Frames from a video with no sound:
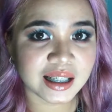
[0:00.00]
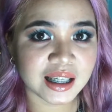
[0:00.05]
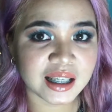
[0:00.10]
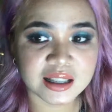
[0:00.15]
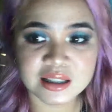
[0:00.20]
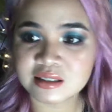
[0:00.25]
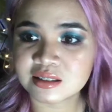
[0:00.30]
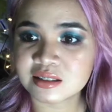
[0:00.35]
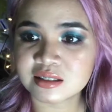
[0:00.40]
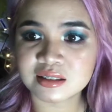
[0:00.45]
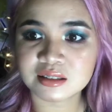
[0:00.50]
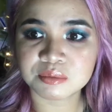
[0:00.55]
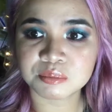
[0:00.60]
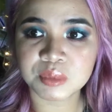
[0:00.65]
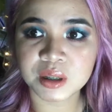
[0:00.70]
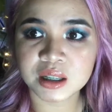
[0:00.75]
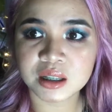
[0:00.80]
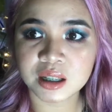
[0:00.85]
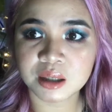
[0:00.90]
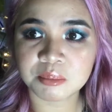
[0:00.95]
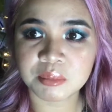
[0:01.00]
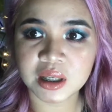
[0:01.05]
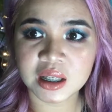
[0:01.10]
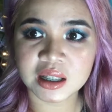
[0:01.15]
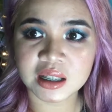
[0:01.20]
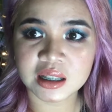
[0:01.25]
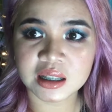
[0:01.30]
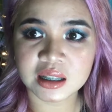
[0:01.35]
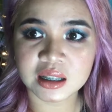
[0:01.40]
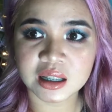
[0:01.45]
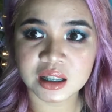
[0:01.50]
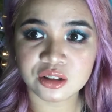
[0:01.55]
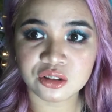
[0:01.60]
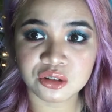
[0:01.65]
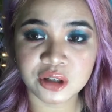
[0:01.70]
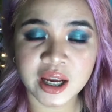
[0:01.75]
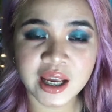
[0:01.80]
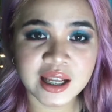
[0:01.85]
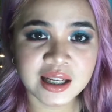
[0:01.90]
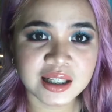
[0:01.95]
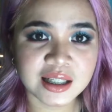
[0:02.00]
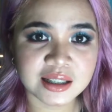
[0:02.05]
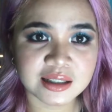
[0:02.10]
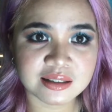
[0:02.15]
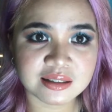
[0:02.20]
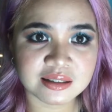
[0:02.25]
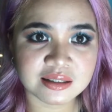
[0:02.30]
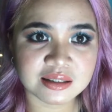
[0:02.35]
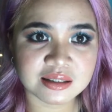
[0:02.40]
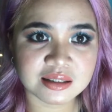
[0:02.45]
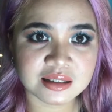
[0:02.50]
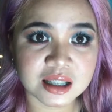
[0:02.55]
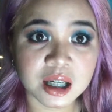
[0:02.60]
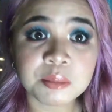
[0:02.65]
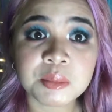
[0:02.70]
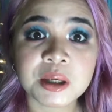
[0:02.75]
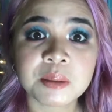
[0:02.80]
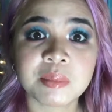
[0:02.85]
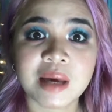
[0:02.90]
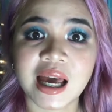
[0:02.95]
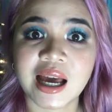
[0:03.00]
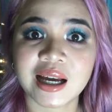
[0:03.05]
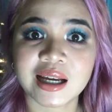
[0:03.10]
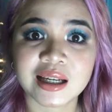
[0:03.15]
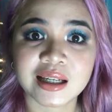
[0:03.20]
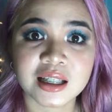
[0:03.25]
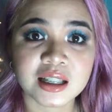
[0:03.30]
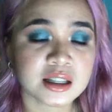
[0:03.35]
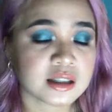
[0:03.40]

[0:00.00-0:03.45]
It's becoming a trend. It's coming back.